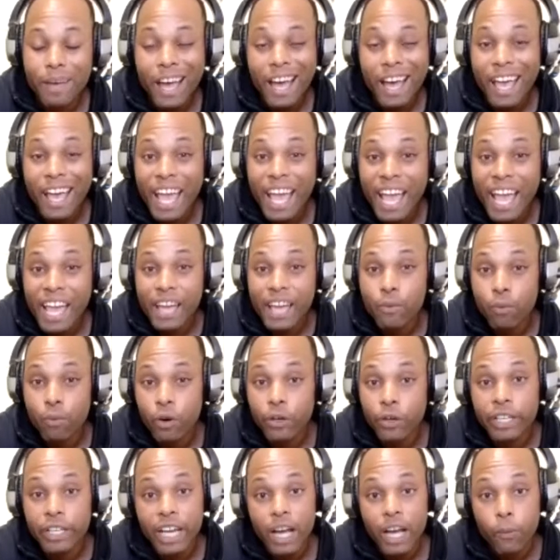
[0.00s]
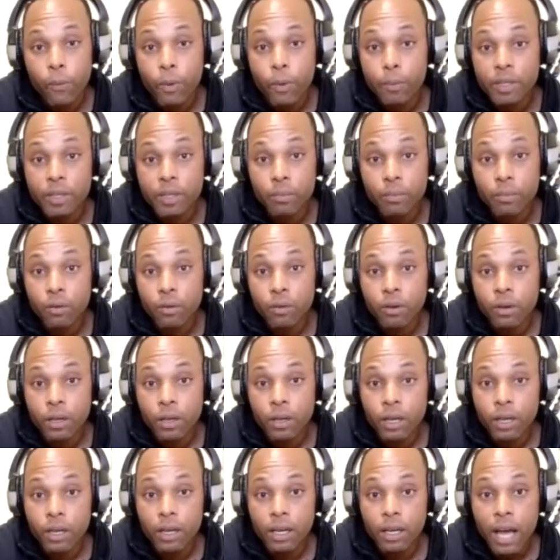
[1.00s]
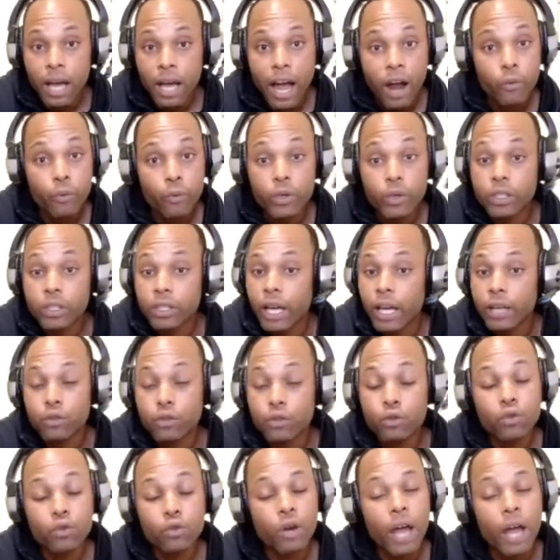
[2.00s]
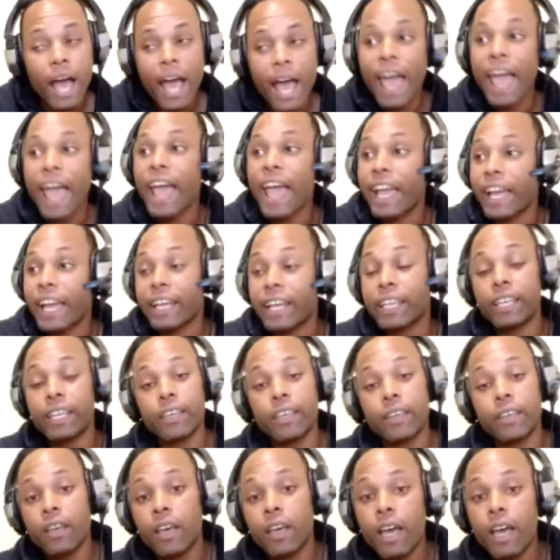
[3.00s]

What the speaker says: I hate working out with people. I hate it.